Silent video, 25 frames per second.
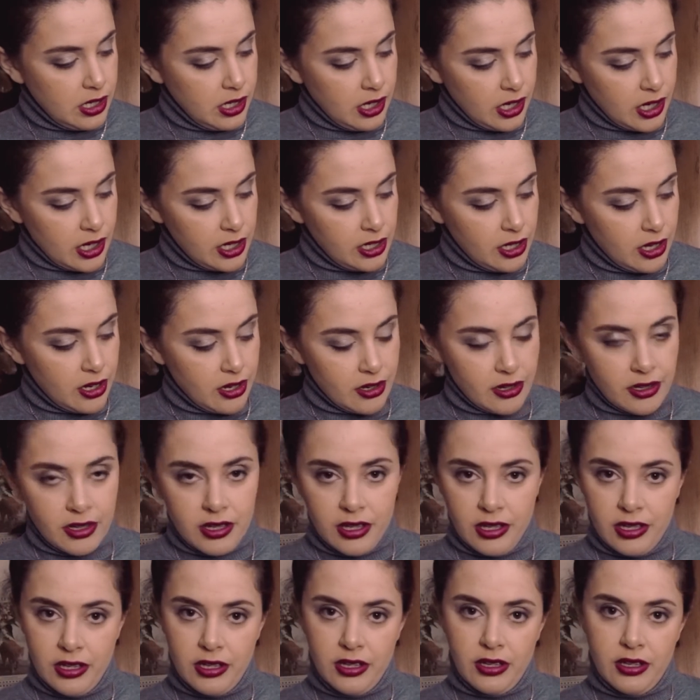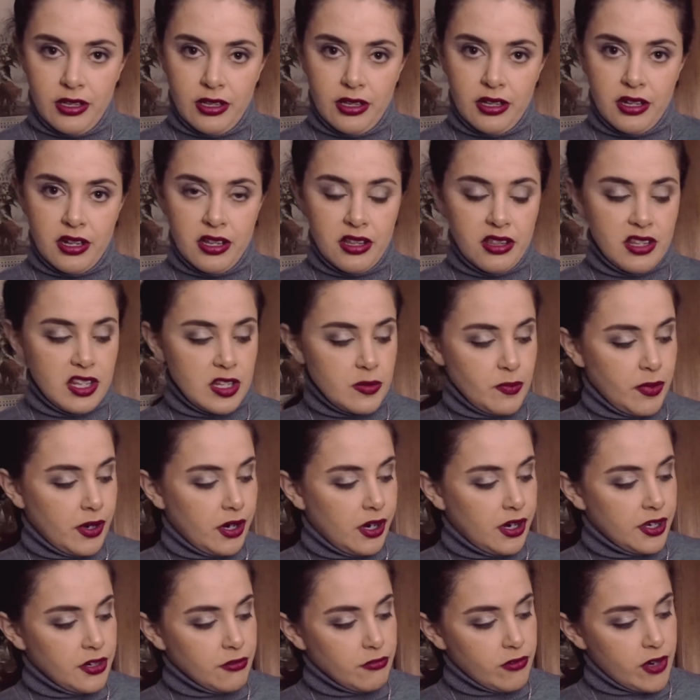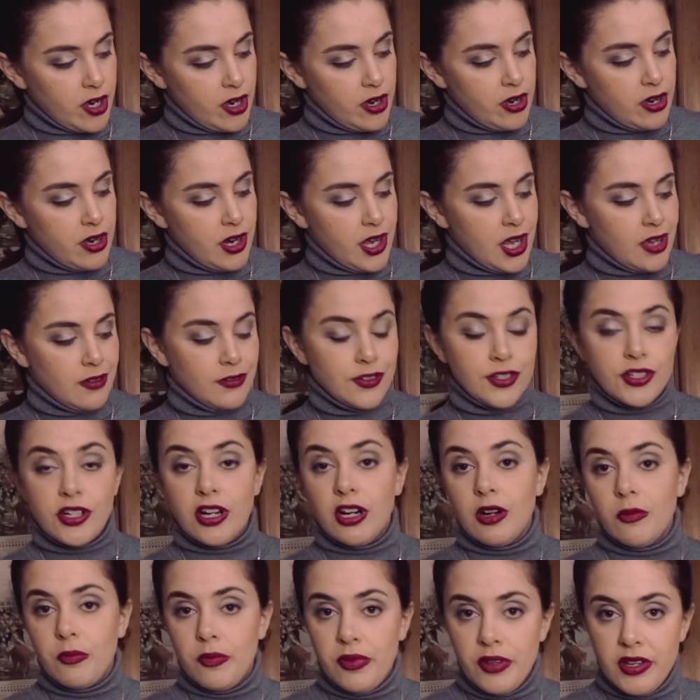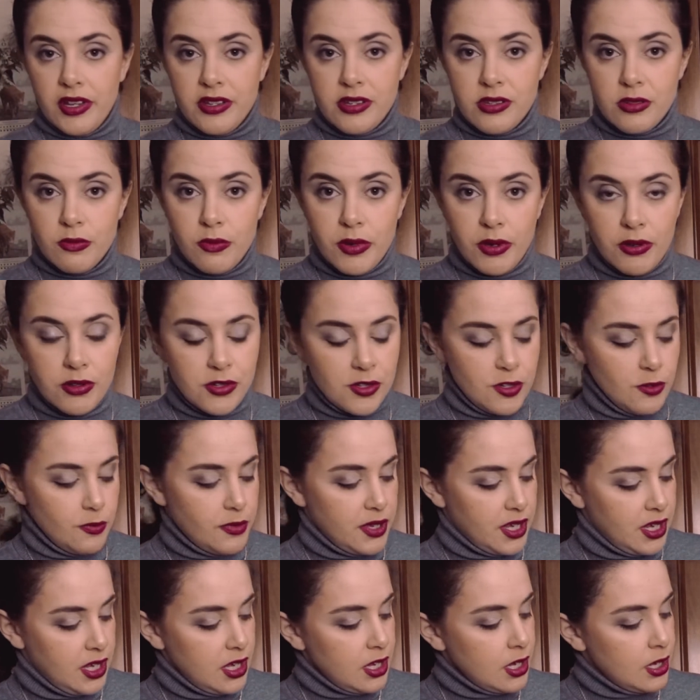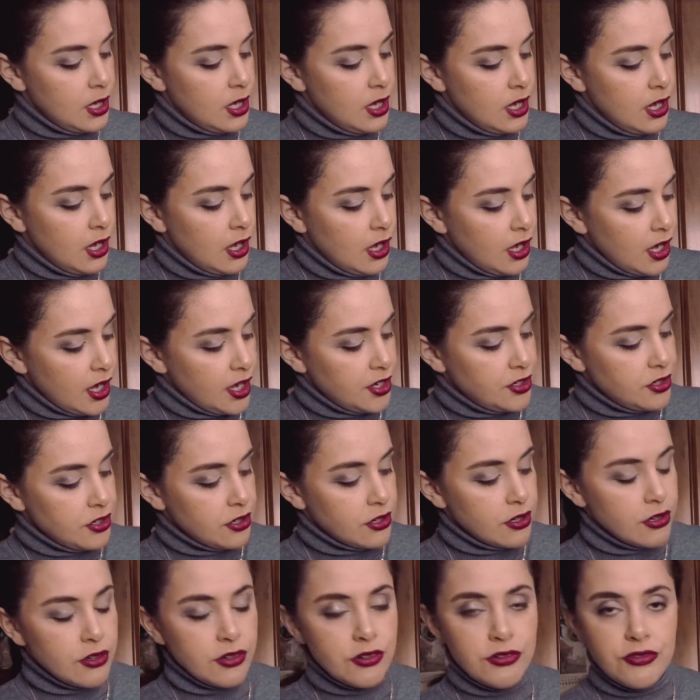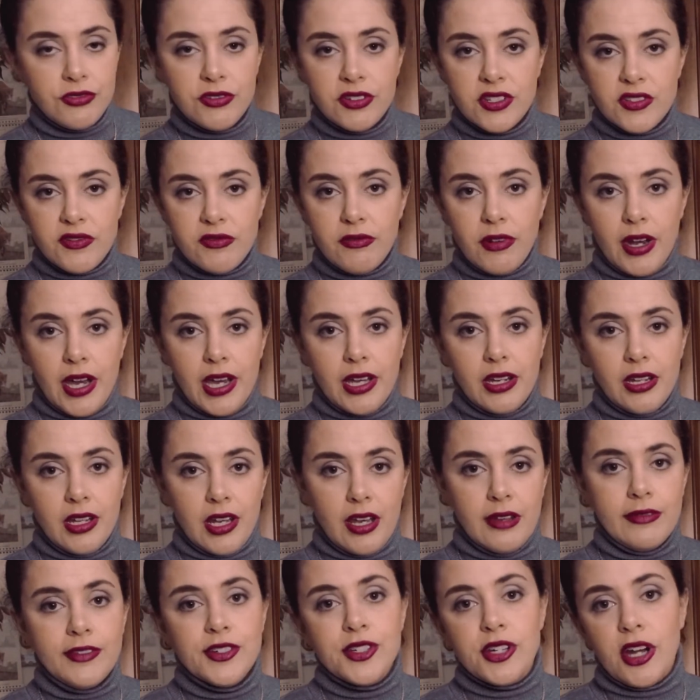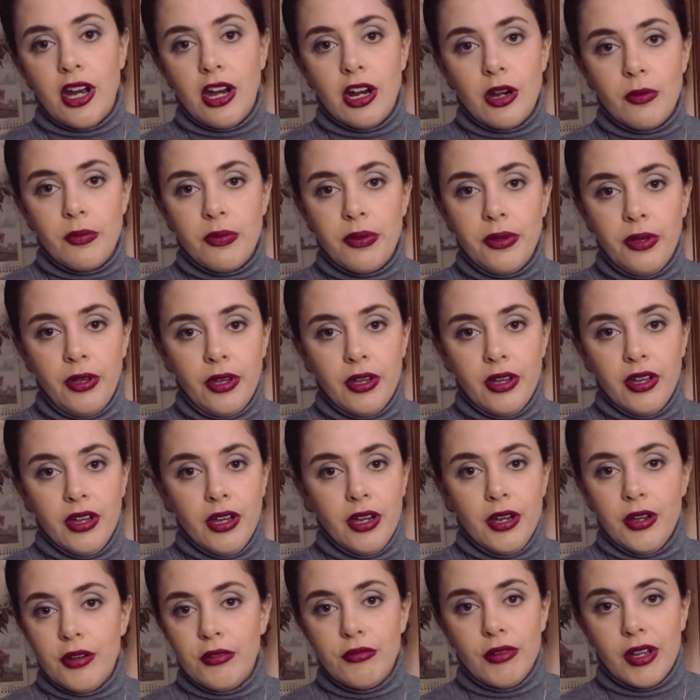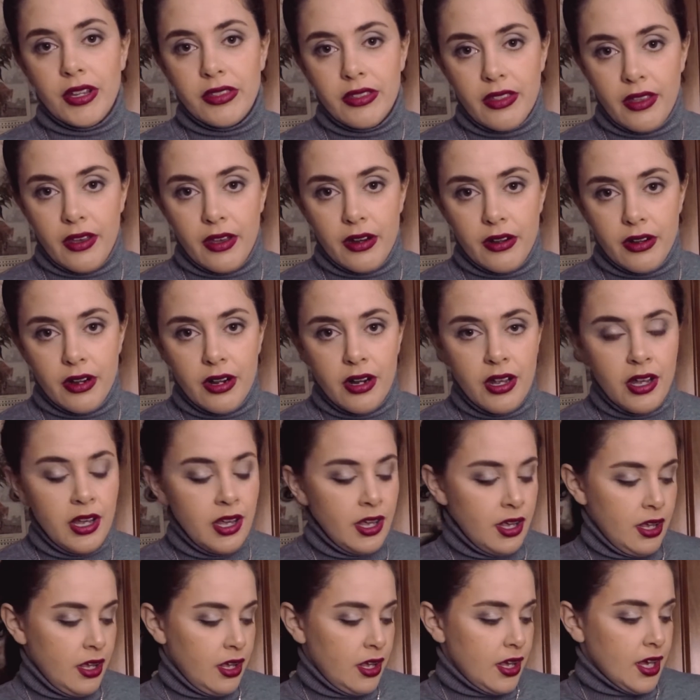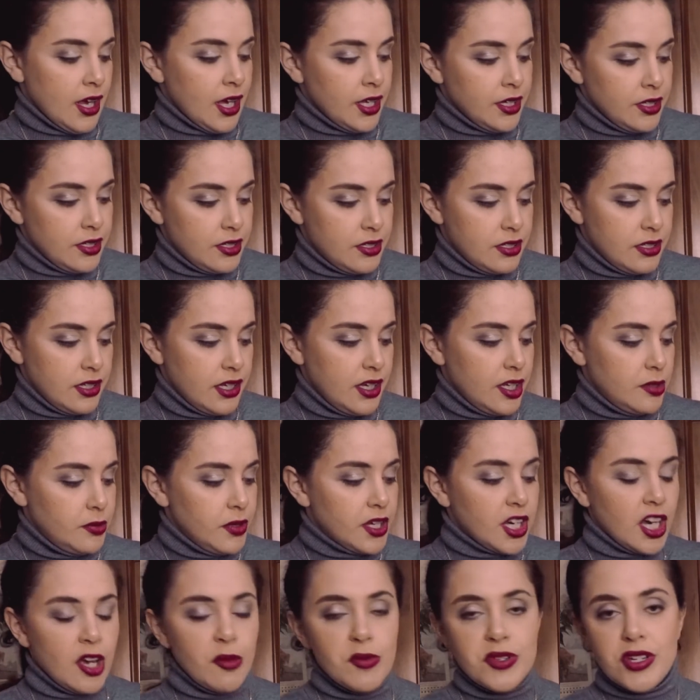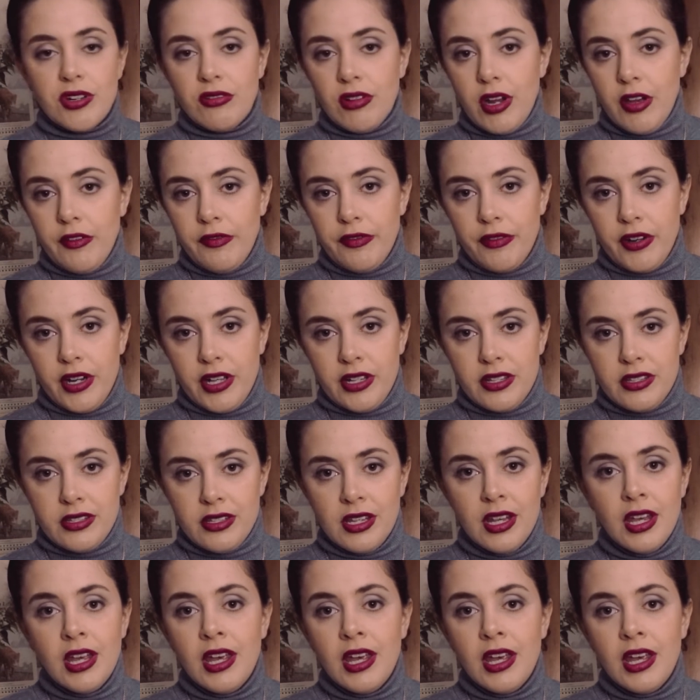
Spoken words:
along the spot where F sharp is supposed to be, and you just write F sharp right there, and it becomes a reference.